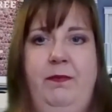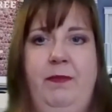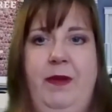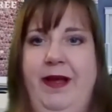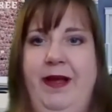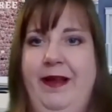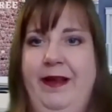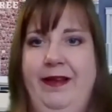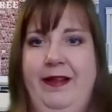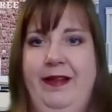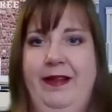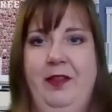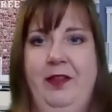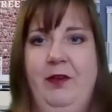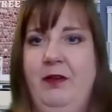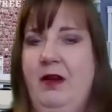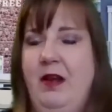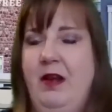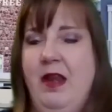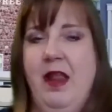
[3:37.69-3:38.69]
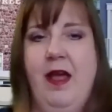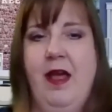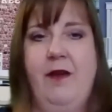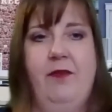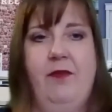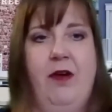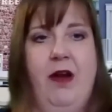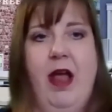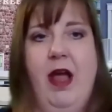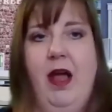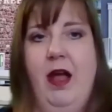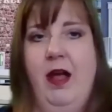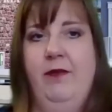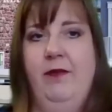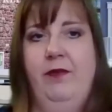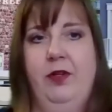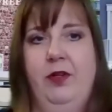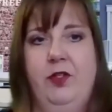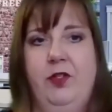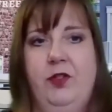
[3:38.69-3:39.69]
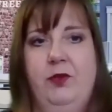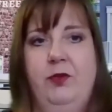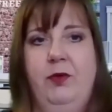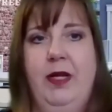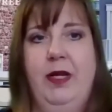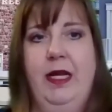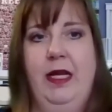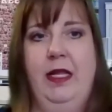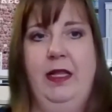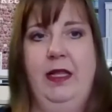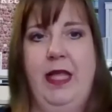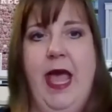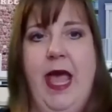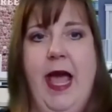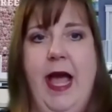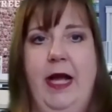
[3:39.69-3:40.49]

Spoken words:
but they're never ever treating the